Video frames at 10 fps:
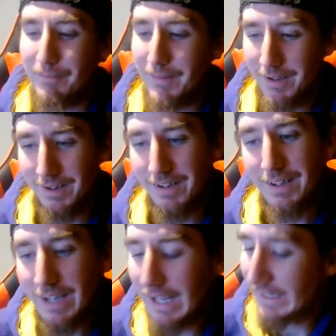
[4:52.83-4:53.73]
man.
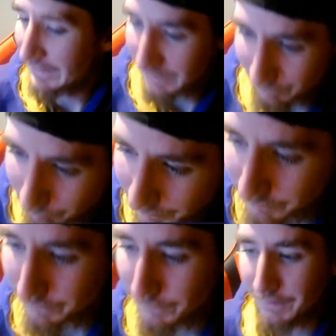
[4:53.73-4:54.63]
I can't wait
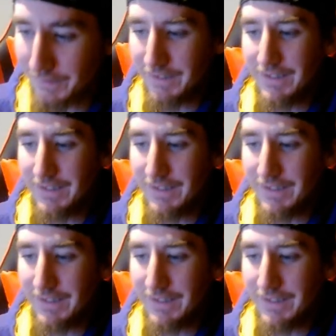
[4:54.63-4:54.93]
for it.